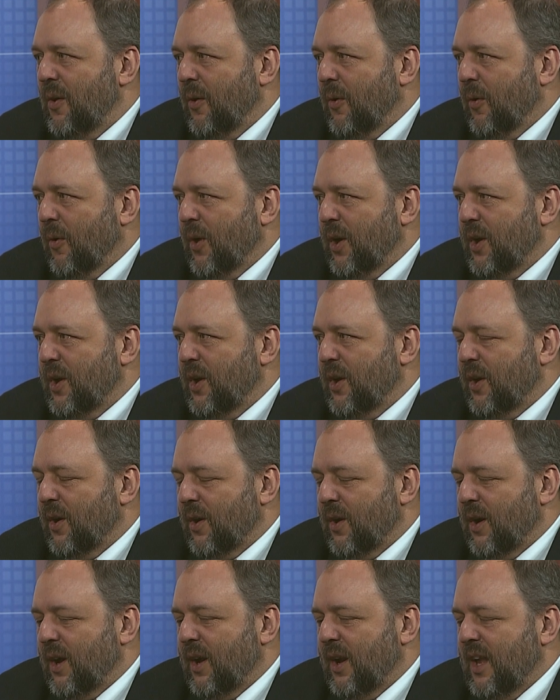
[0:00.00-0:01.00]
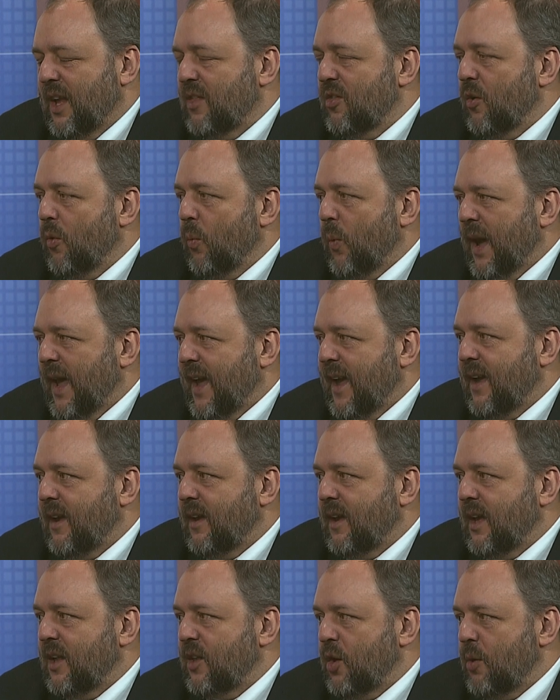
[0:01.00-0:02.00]
or you're in the
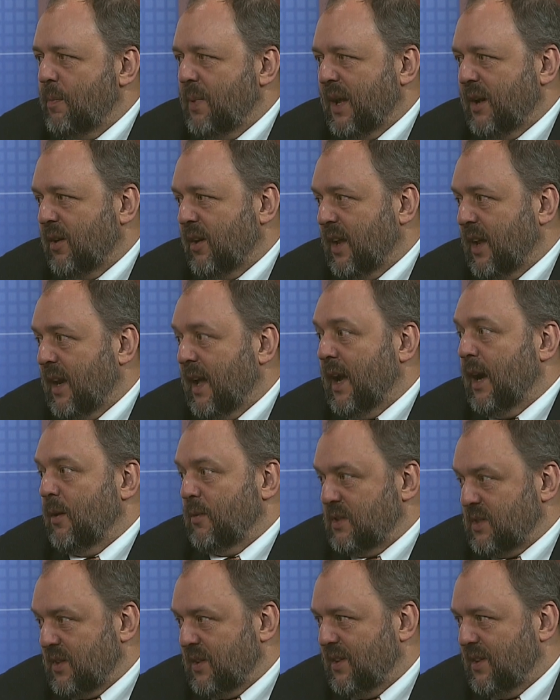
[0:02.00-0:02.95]
way and you better get out.